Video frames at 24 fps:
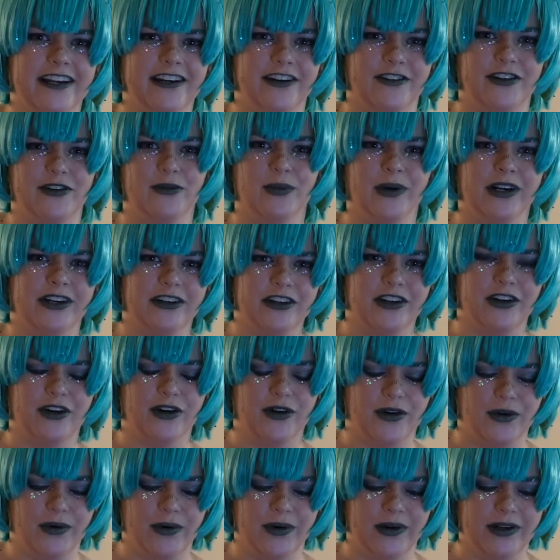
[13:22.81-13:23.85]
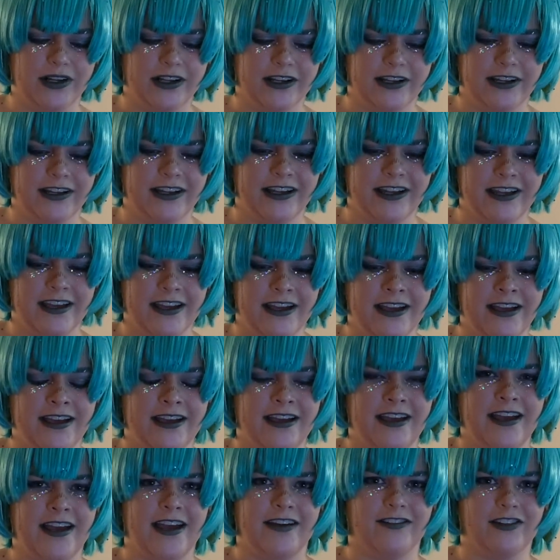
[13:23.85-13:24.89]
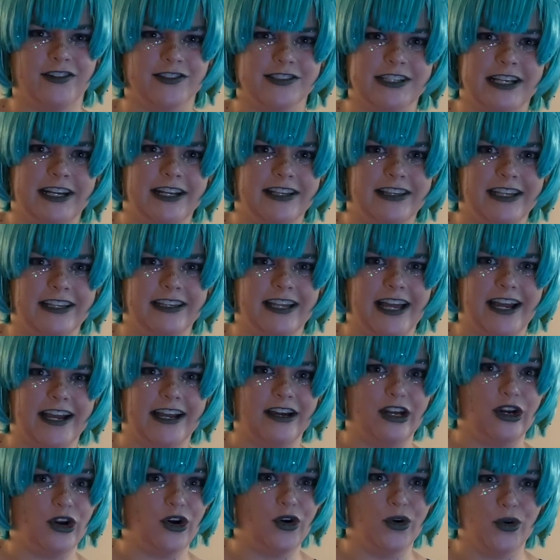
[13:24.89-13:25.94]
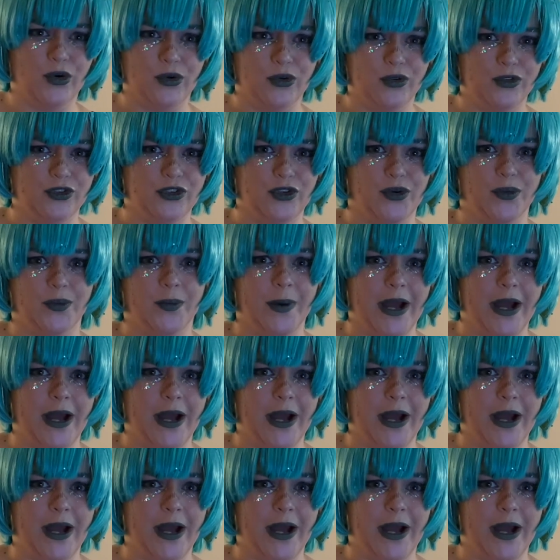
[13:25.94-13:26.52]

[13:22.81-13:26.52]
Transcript: You know, you want to know if there's anything that could hold you